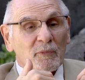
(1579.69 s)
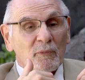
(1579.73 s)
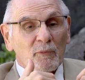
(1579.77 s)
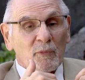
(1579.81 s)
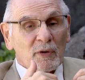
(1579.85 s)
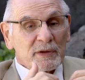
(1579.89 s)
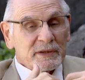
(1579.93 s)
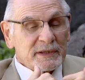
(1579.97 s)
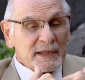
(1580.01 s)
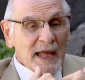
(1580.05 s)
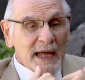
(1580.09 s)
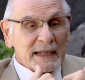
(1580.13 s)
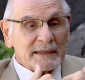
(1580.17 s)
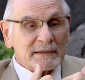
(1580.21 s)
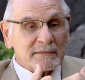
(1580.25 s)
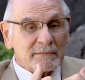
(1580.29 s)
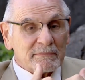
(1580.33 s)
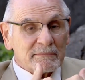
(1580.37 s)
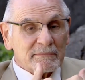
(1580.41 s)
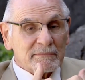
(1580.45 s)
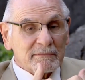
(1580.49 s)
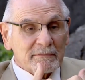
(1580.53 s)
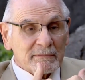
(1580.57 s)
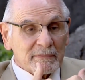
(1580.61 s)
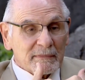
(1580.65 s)
was not,
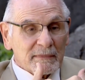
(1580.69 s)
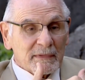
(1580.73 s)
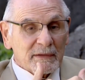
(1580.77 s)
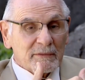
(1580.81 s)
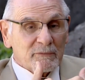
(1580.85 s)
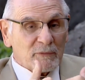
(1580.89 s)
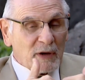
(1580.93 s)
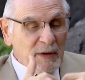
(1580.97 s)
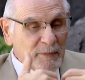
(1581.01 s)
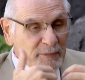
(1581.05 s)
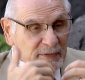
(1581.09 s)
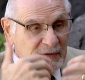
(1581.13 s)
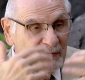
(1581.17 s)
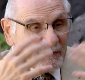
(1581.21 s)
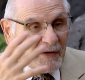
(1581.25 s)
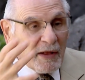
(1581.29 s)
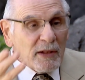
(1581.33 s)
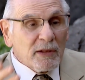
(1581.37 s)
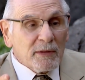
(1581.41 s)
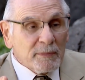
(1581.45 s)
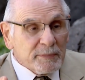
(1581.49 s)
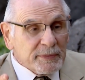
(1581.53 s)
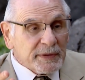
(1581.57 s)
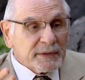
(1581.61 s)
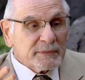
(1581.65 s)
we
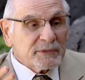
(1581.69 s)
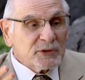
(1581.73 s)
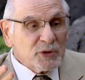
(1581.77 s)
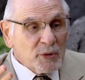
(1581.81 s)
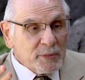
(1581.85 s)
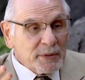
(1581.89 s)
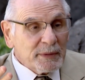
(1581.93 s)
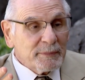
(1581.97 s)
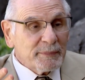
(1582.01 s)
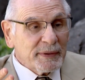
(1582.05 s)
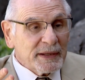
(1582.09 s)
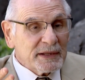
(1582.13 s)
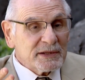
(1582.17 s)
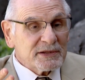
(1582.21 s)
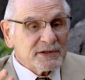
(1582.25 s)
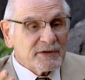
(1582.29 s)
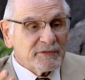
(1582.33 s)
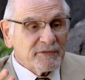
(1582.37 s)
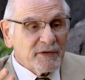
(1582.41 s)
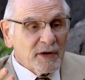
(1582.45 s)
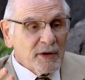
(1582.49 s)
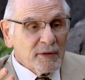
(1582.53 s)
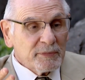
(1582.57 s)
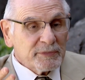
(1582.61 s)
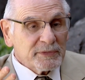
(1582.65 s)
developed it. Human beings
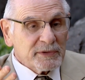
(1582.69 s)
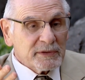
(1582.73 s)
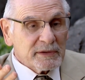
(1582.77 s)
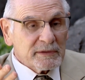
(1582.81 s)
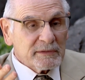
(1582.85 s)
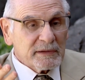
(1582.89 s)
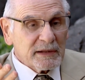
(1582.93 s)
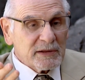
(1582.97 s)
developed it.